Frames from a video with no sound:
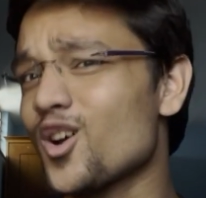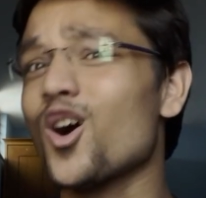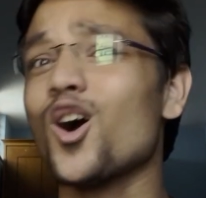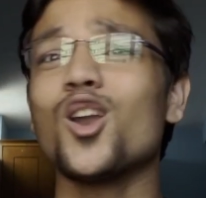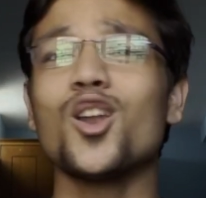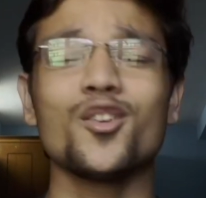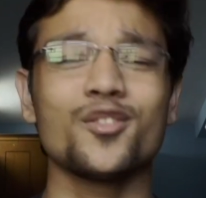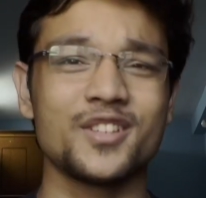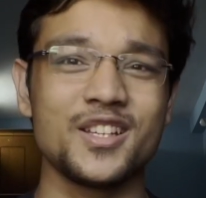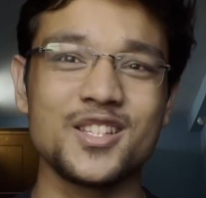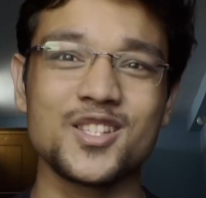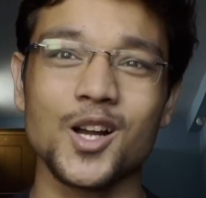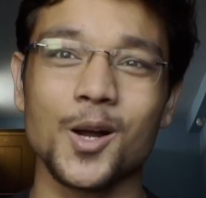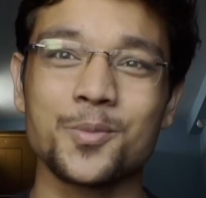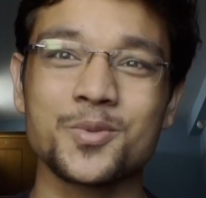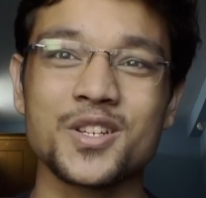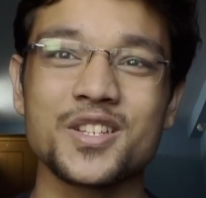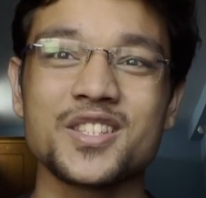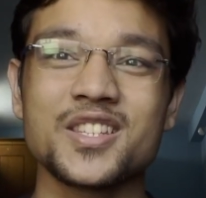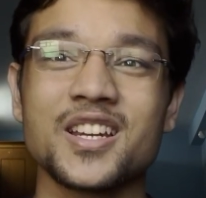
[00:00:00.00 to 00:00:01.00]
All of these
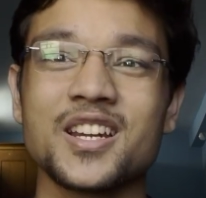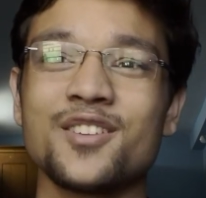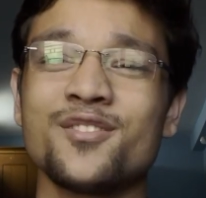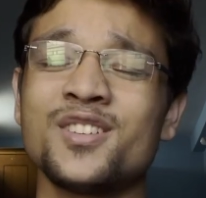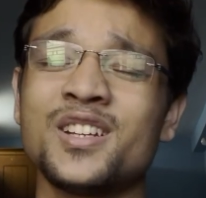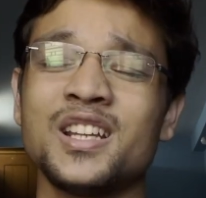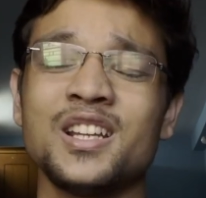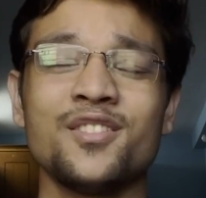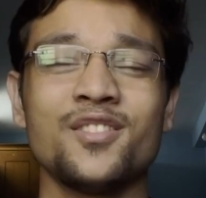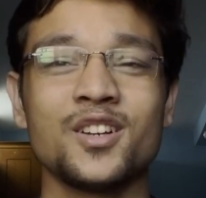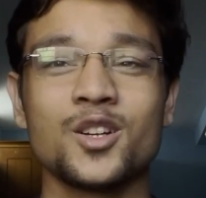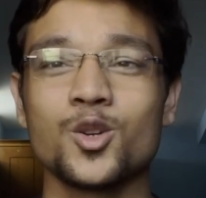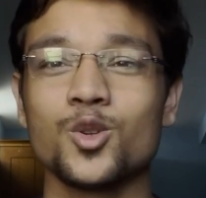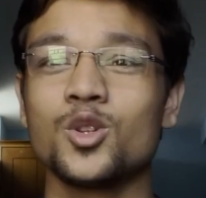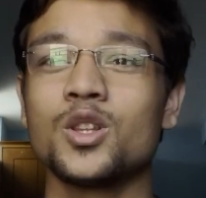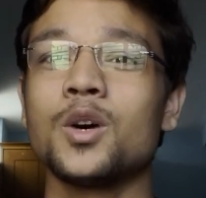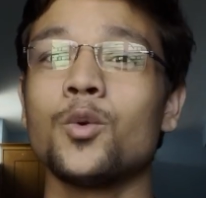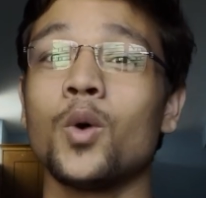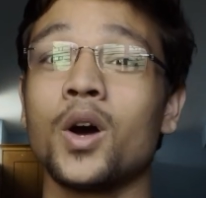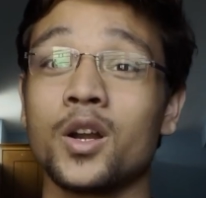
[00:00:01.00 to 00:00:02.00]
options are available to
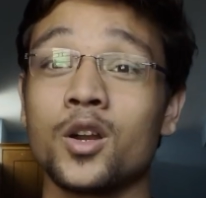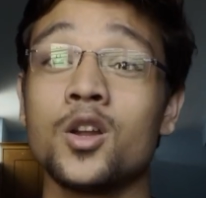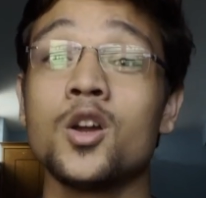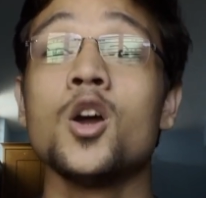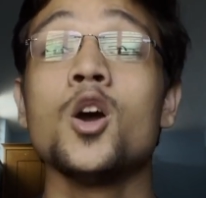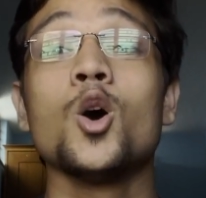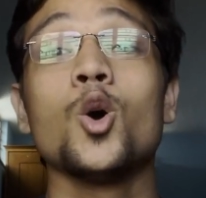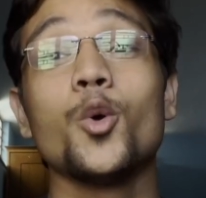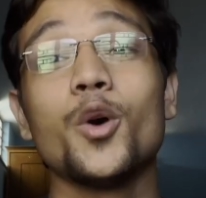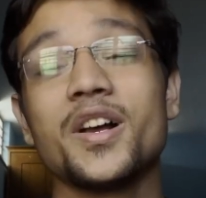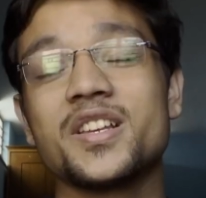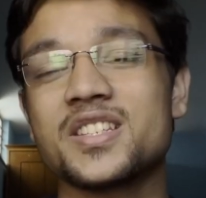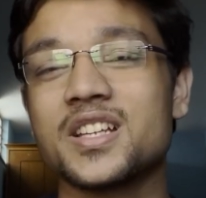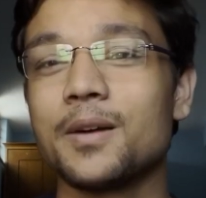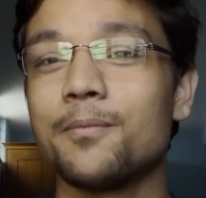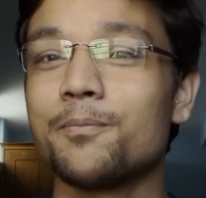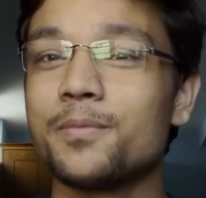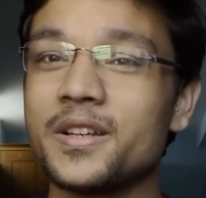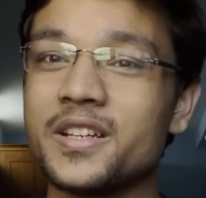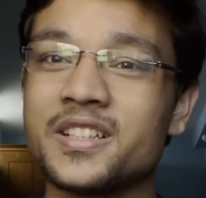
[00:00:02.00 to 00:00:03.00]
the one who has
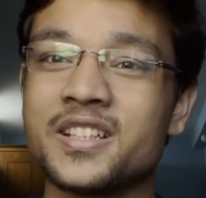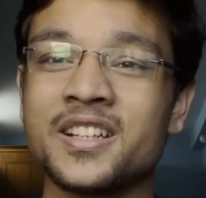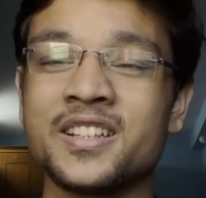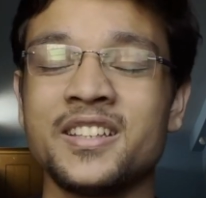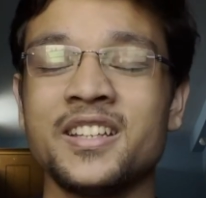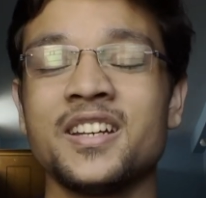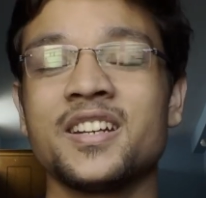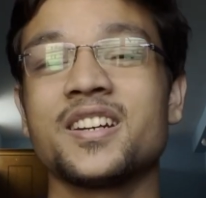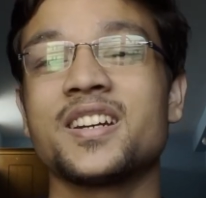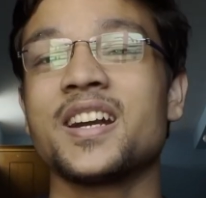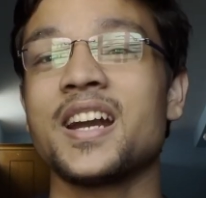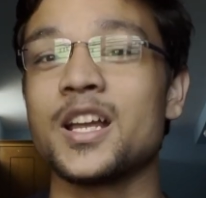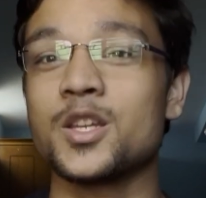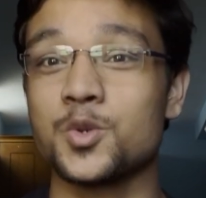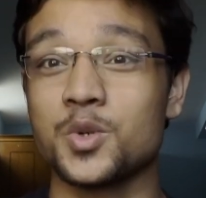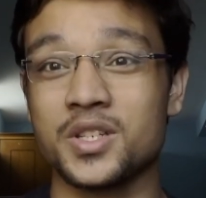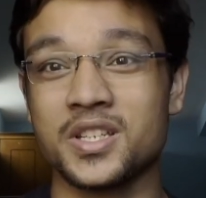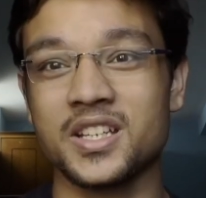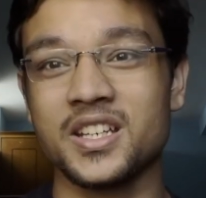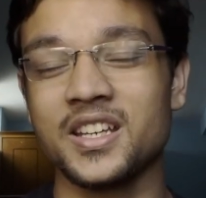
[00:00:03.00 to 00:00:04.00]
completed their
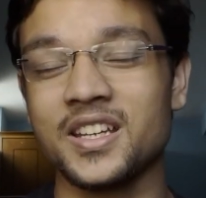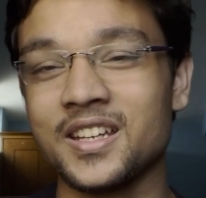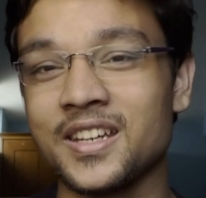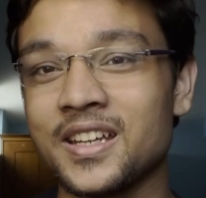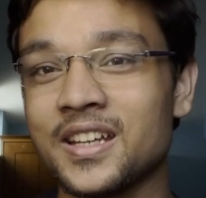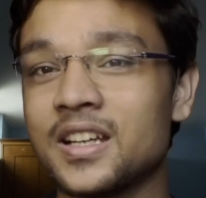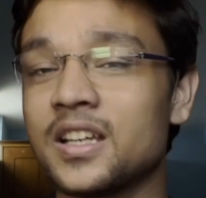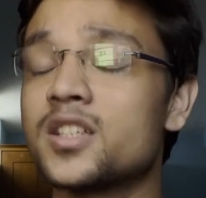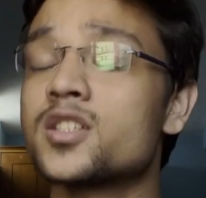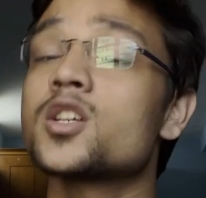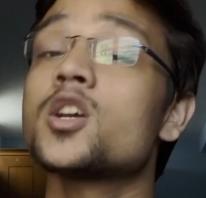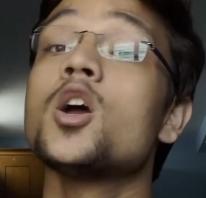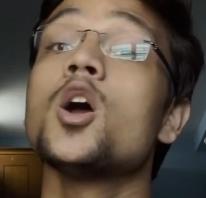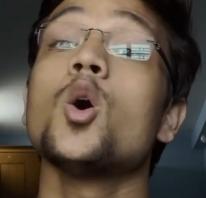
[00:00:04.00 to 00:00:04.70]
graduation in English.